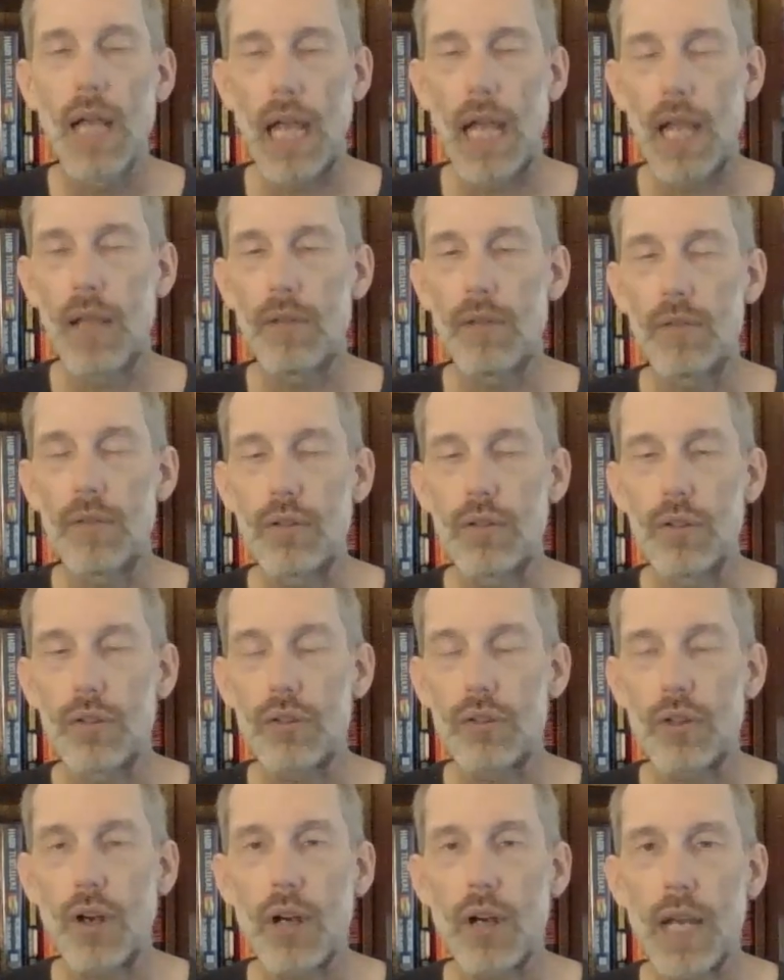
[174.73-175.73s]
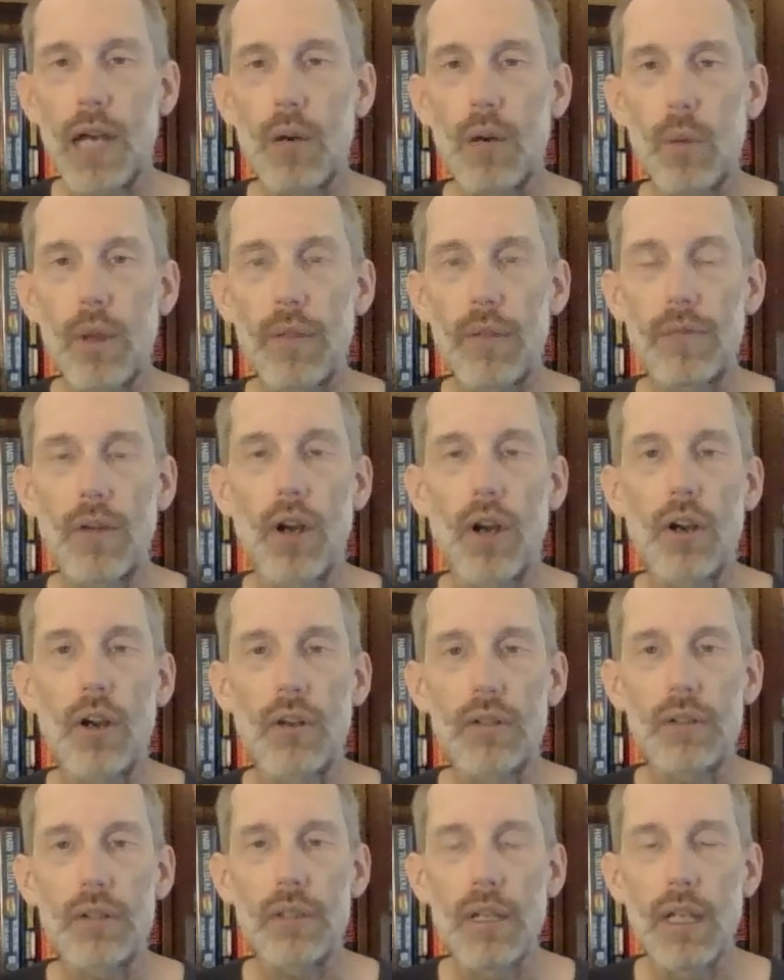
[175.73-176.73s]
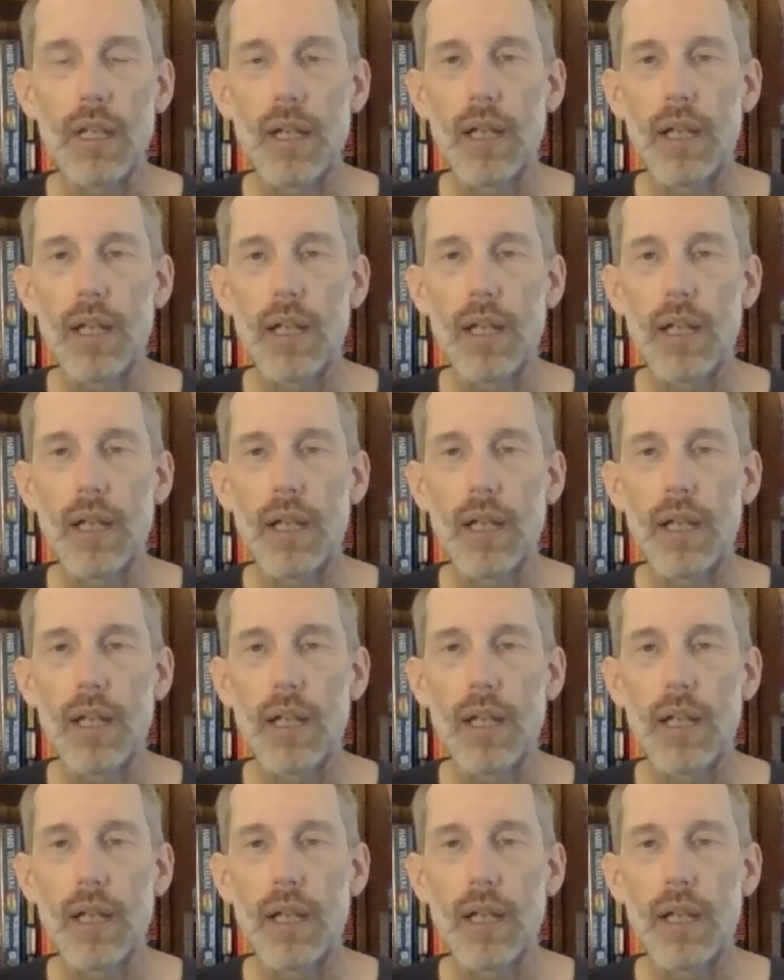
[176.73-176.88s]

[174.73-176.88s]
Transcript: And to start out with first,